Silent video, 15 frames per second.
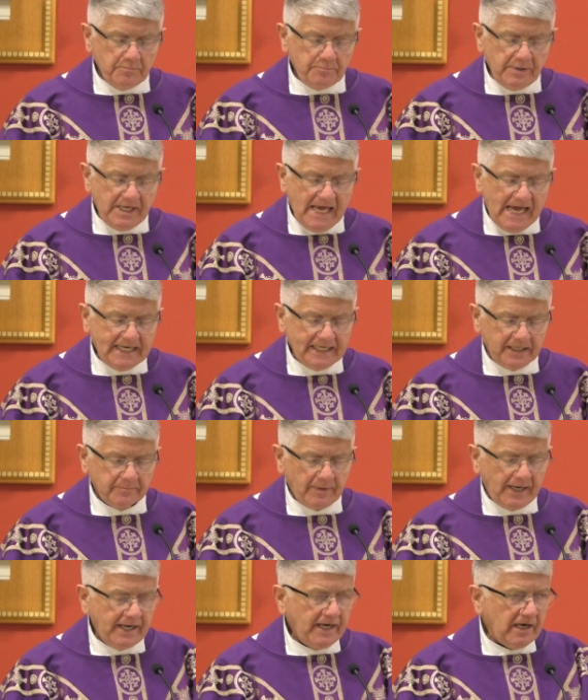beheading
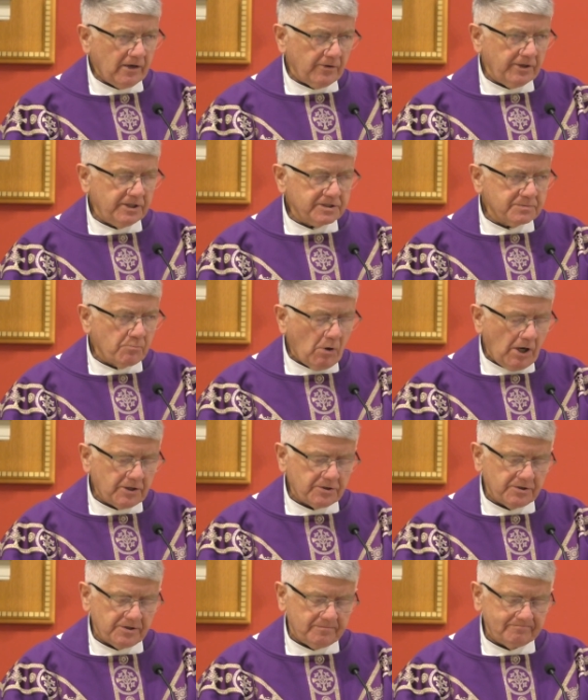by Herod, his
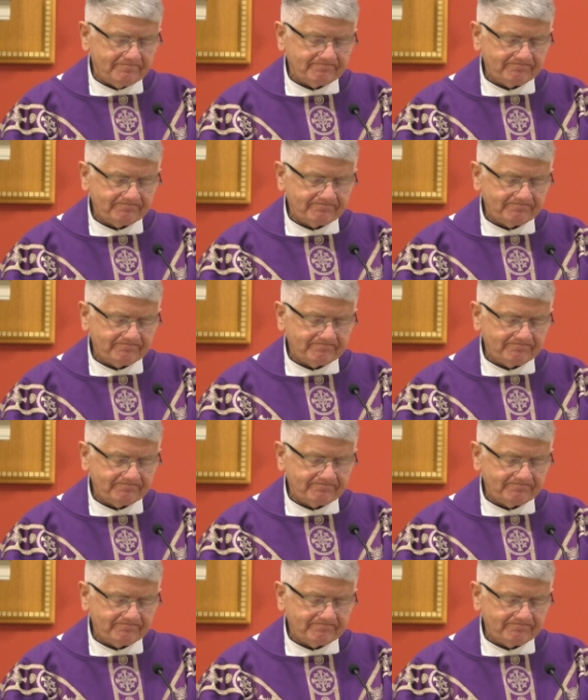martyrdom.